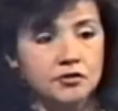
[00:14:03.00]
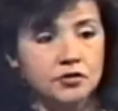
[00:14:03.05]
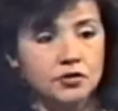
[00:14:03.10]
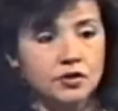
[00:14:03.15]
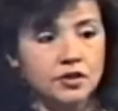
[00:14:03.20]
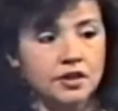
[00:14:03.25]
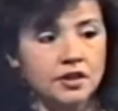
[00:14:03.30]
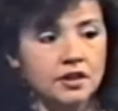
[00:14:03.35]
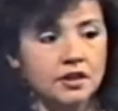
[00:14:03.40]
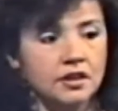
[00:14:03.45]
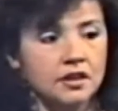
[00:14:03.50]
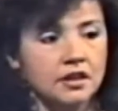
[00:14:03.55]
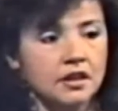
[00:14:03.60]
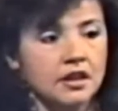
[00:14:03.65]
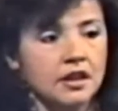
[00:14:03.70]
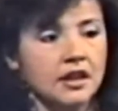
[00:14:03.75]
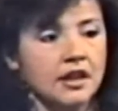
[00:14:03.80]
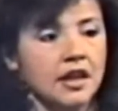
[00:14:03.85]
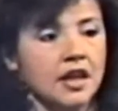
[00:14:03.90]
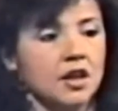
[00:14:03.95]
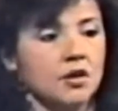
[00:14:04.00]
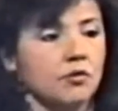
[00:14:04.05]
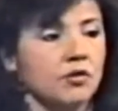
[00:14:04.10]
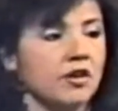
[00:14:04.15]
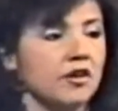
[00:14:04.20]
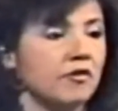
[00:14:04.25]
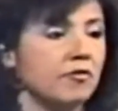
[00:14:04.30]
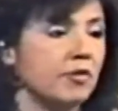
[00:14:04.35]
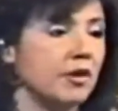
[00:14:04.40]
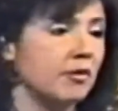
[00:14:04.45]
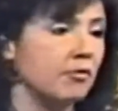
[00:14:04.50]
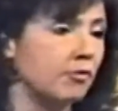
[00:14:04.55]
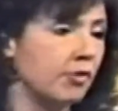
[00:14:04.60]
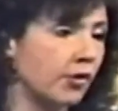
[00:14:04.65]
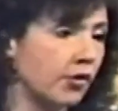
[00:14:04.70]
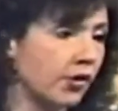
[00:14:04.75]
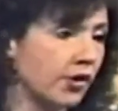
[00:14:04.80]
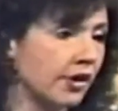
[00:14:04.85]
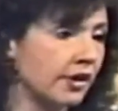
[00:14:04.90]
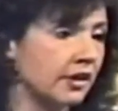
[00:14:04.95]
before. And we have been
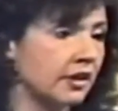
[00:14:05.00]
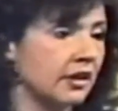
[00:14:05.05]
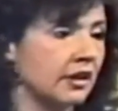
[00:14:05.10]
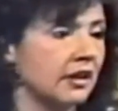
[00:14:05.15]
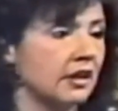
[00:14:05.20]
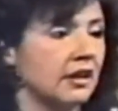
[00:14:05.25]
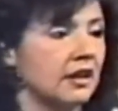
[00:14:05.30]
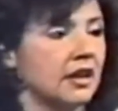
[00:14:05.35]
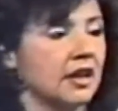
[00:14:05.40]
born,